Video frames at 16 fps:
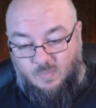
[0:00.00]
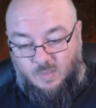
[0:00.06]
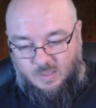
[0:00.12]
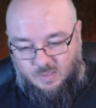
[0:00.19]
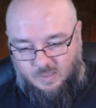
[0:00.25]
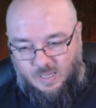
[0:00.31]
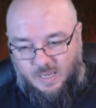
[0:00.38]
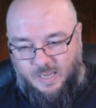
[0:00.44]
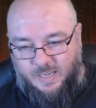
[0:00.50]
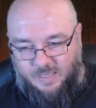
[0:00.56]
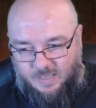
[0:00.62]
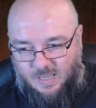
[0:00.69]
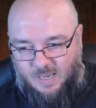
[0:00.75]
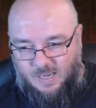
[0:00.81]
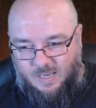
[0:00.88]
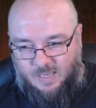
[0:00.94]
saying
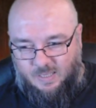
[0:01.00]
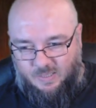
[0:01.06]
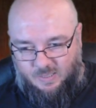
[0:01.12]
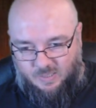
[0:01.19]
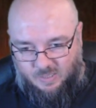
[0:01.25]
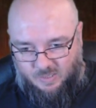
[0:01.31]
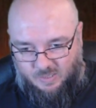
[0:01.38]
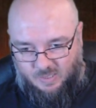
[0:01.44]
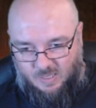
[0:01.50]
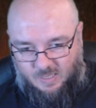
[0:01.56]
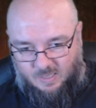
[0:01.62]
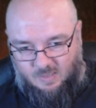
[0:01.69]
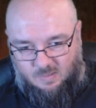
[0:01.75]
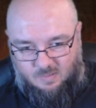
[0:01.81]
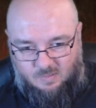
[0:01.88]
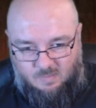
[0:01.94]
that, and then just
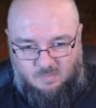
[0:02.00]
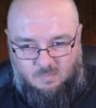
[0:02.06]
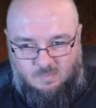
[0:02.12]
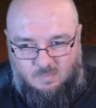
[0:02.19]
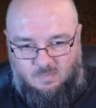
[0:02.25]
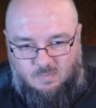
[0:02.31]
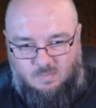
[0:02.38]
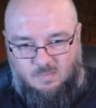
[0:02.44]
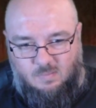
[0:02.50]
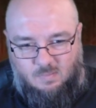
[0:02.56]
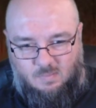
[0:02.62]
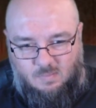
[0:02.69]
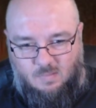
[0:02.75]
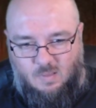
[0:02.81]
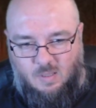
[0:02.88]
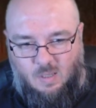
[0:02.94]
saying,
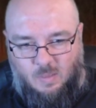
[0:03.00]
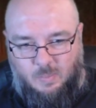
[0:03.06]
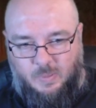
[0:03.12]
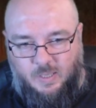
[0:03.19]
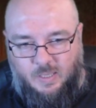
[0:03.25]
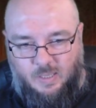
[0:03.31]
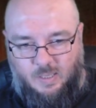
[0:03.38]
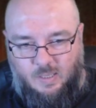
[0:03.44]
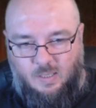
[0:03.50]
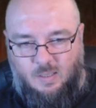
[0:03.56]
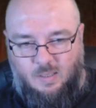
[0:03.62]
"I'll be."